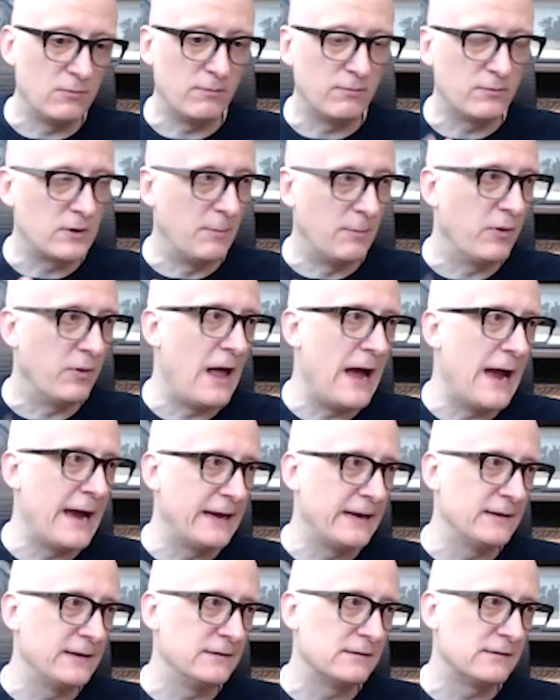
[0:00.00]

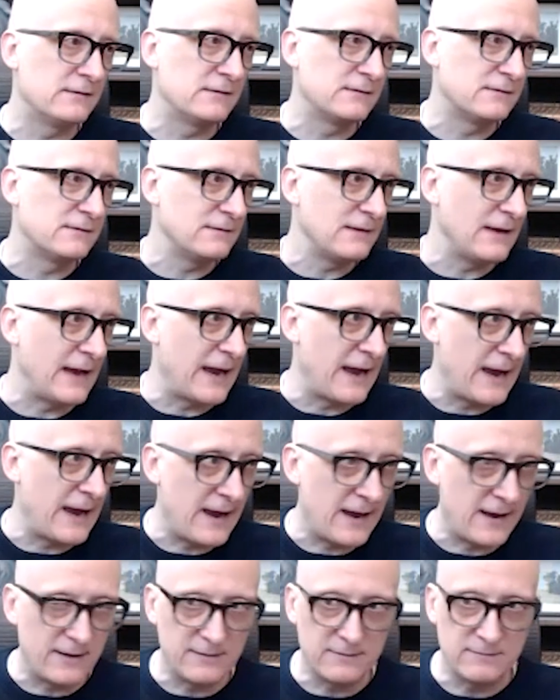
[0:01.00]
compliance
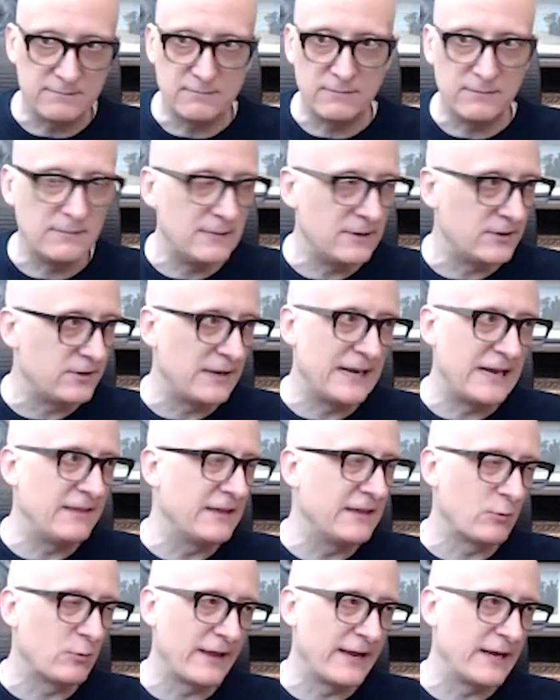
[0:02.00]
and just
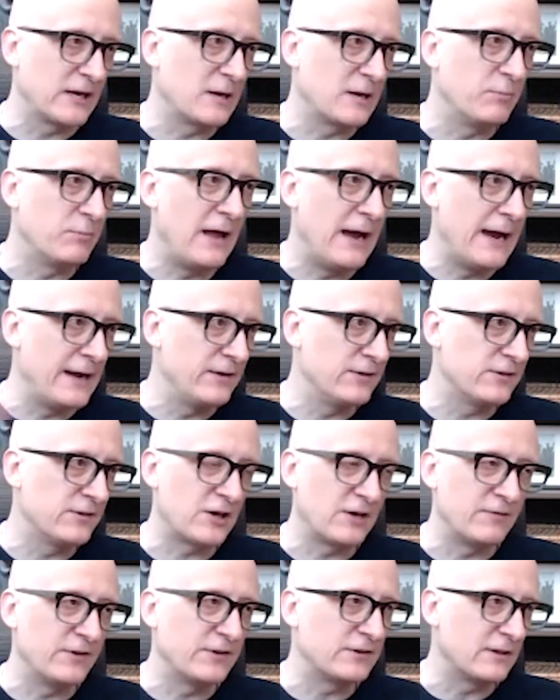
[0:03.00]
anything related to compliance,
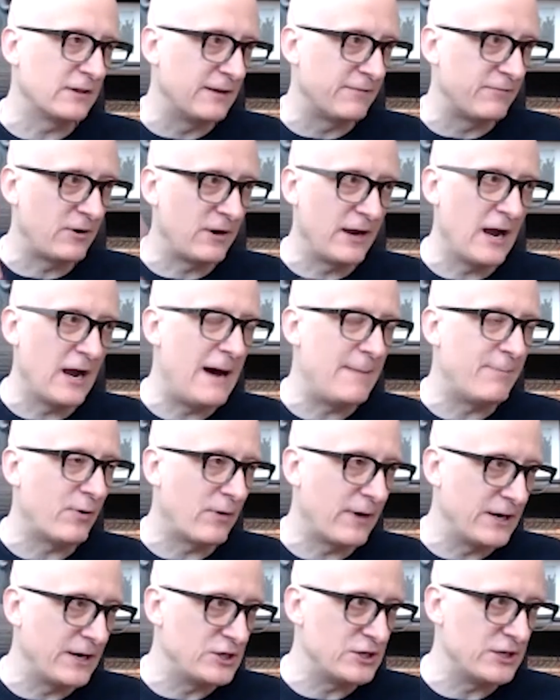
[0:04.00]
service delivery,
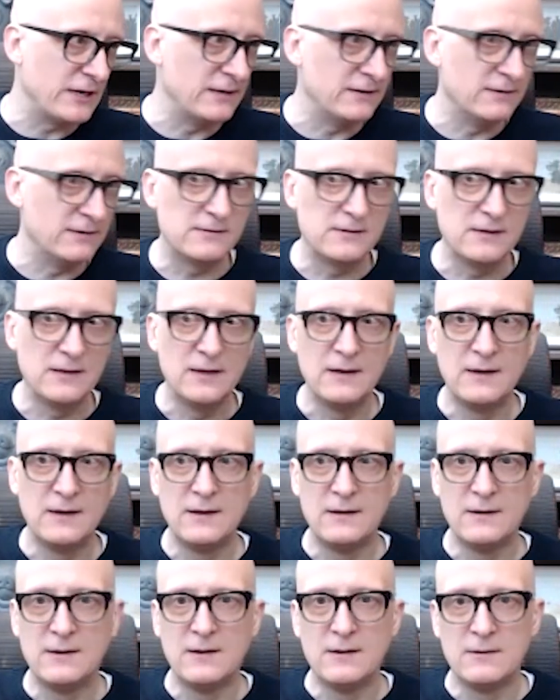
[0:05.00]
operations.
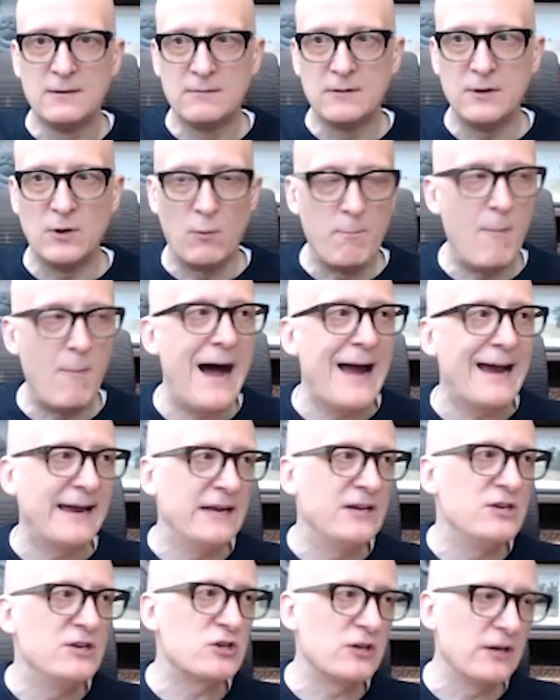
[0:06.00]
My
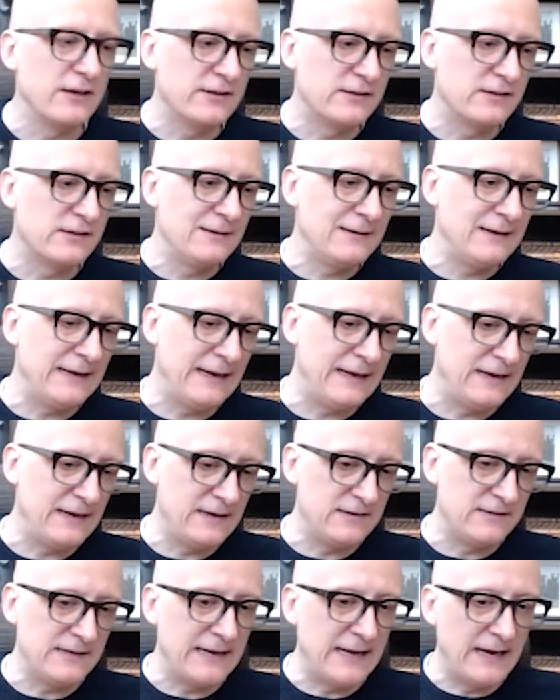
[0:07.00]
interest
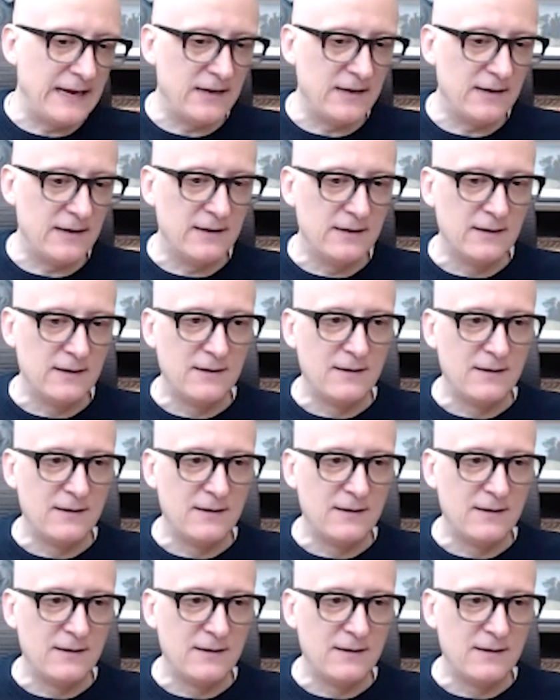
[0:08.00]
is in